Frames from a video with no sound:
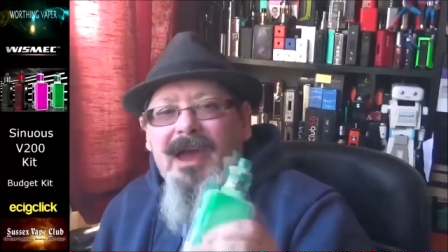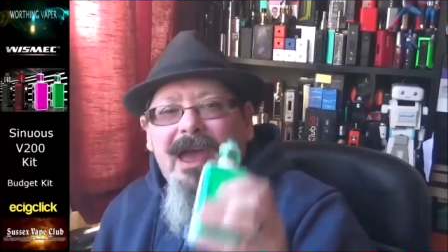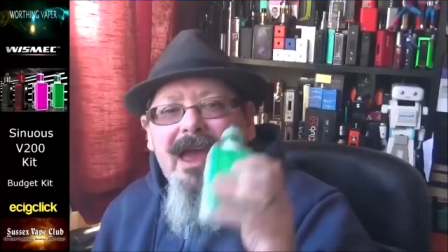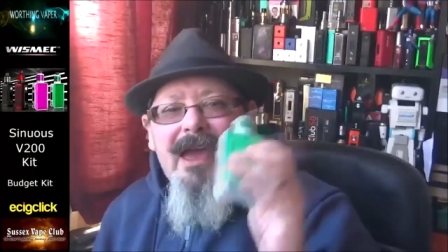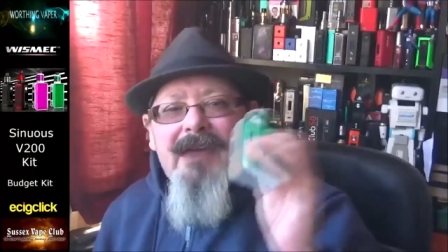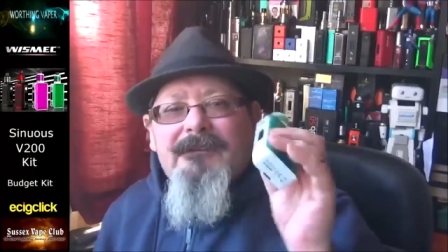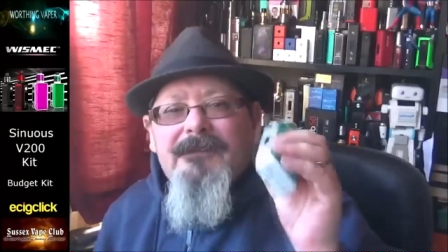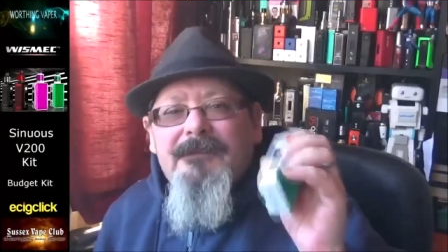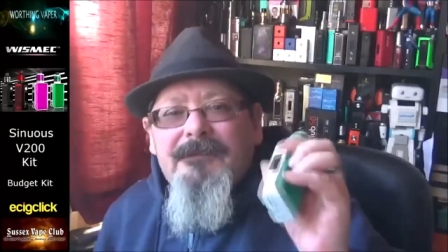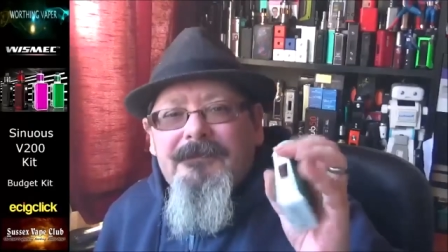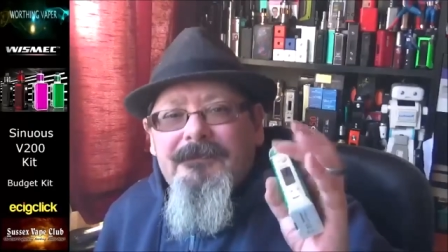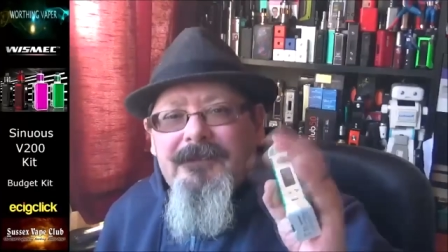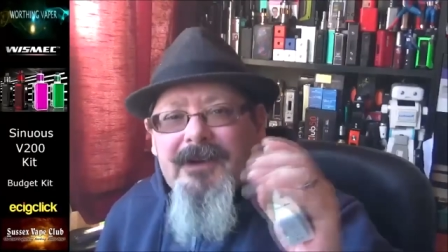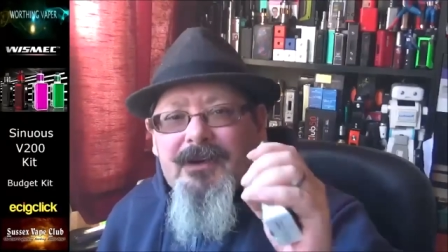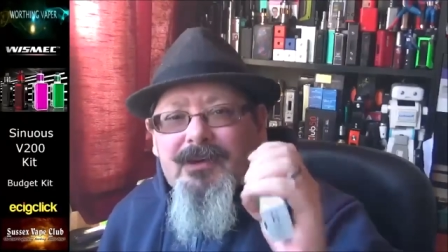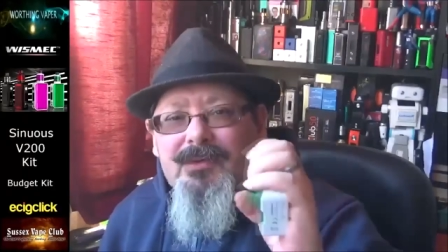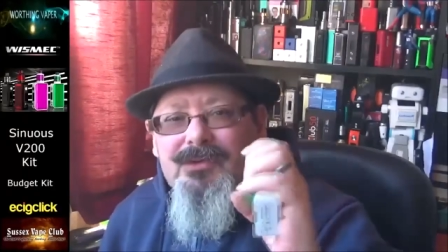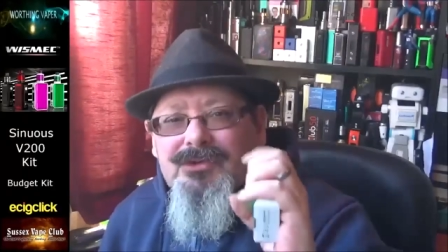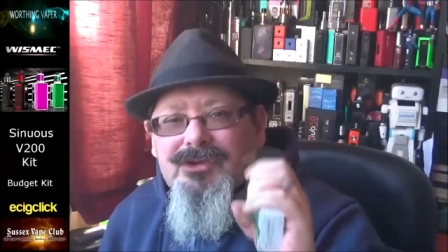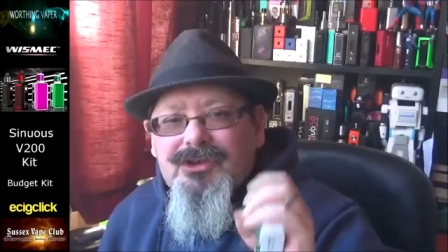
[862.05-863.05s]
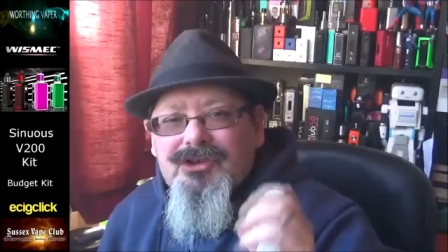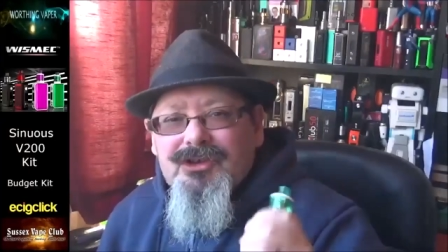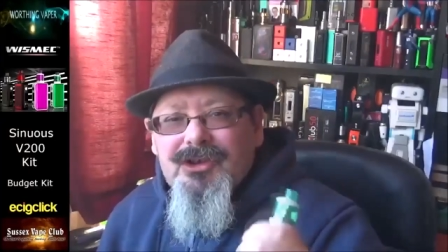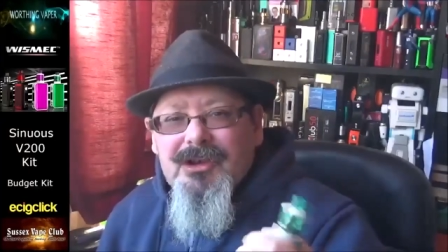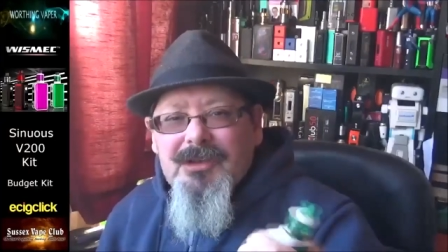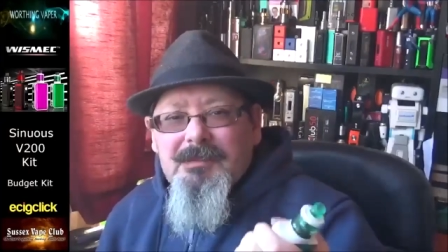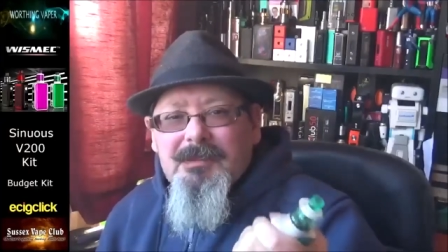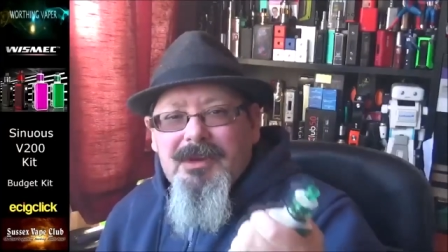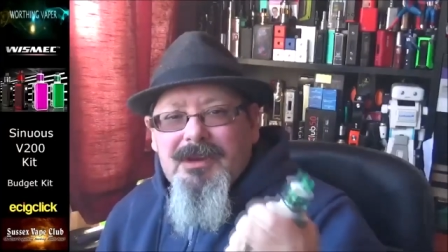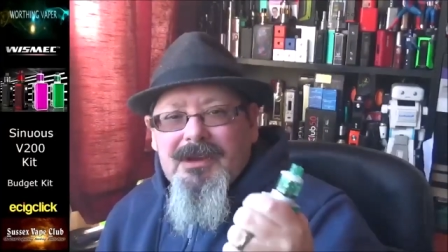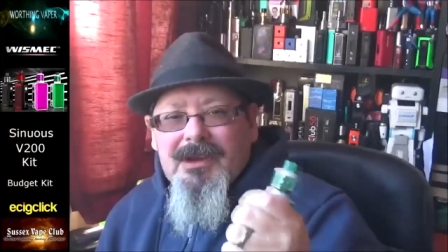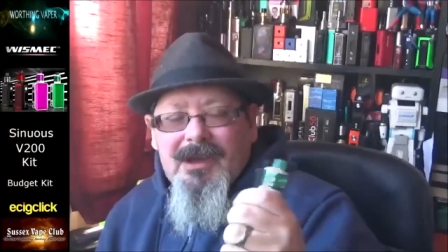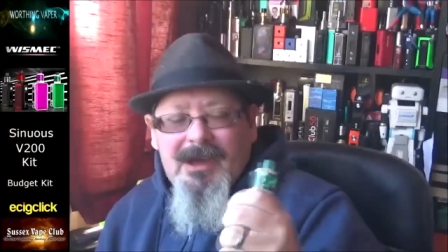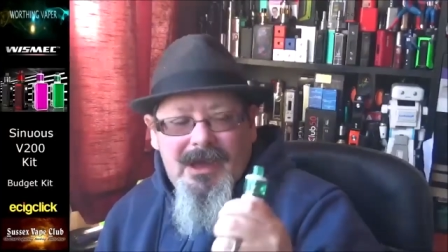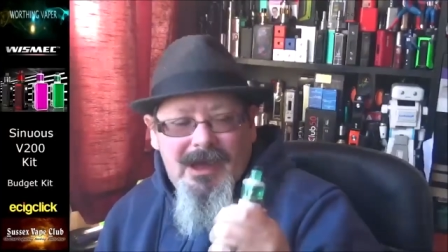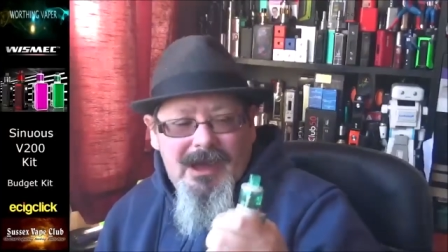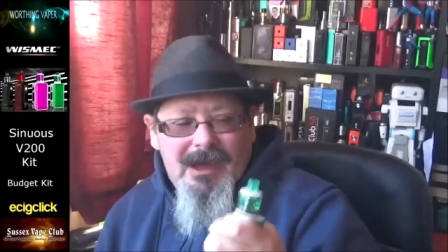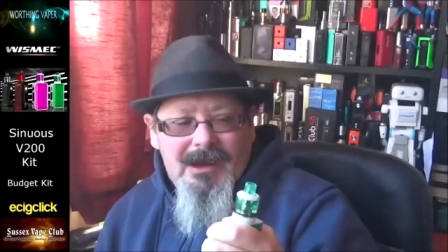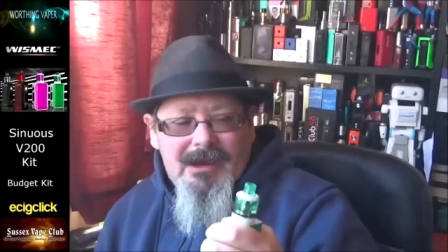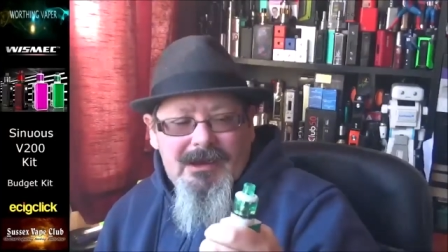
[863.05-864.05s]
It feels cheap in the
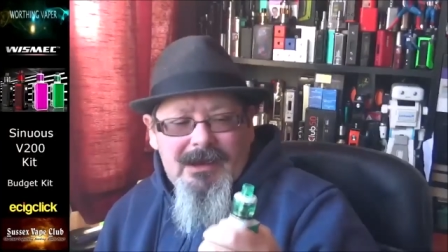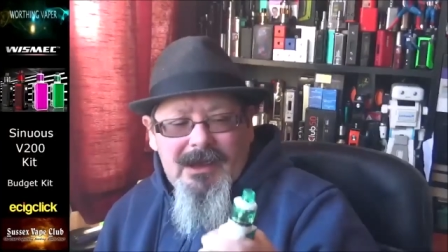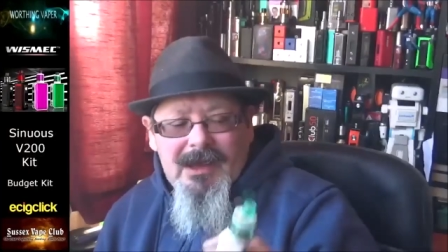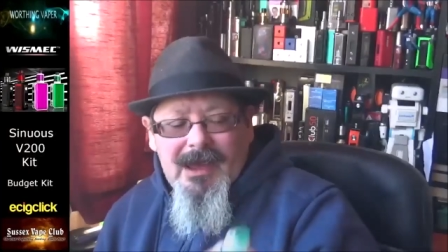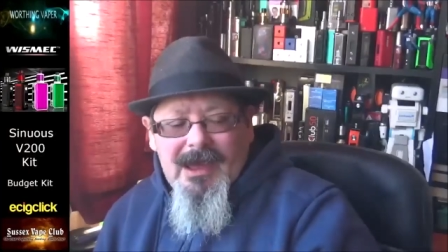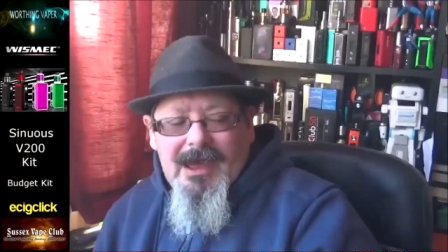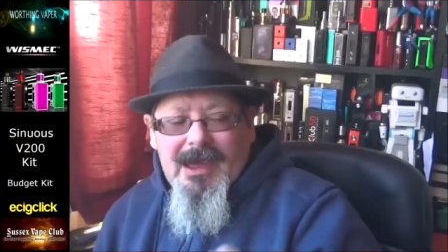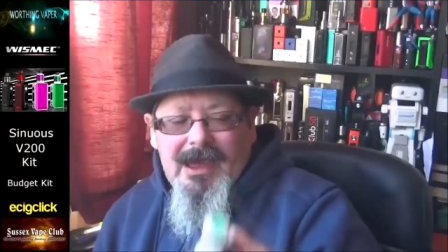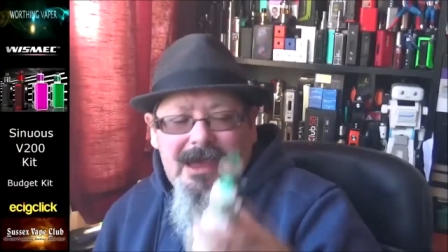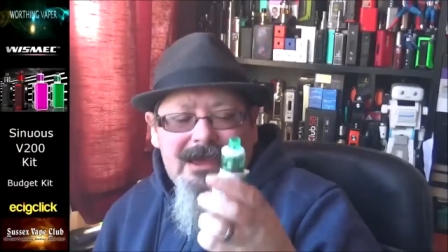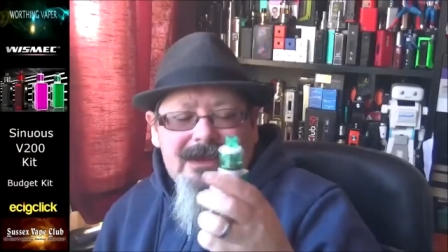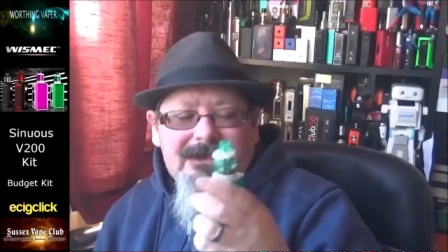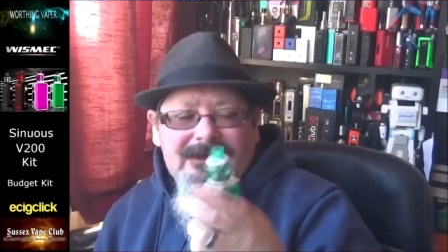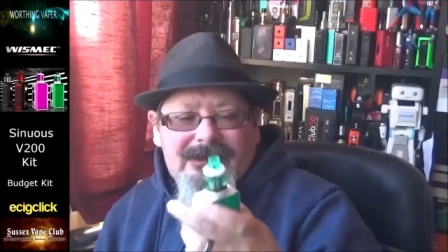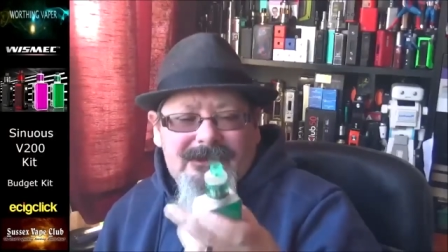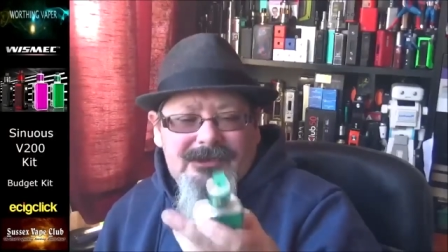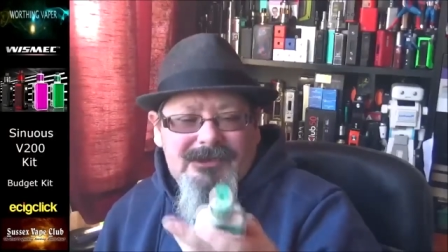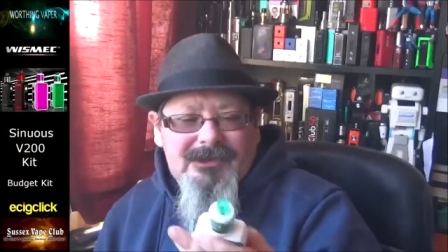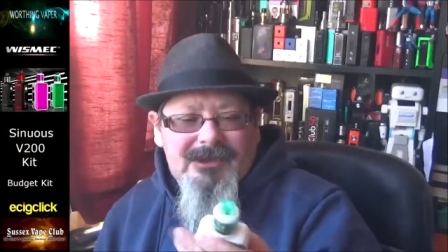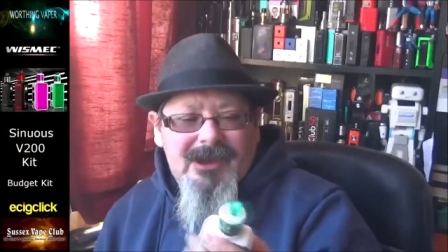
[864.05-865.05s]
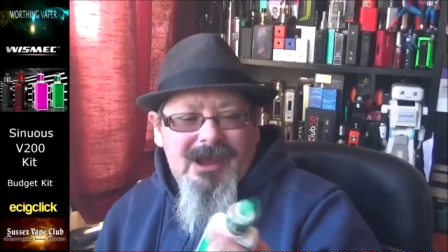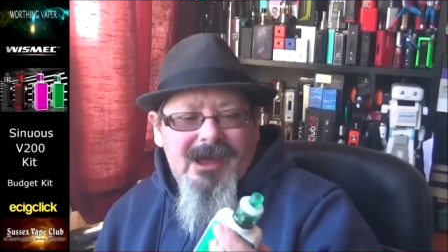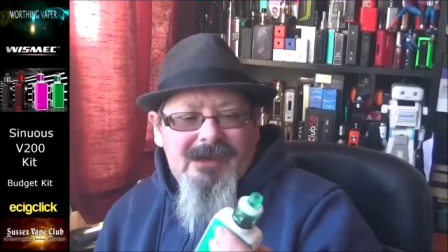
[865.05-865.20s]
hand. It's,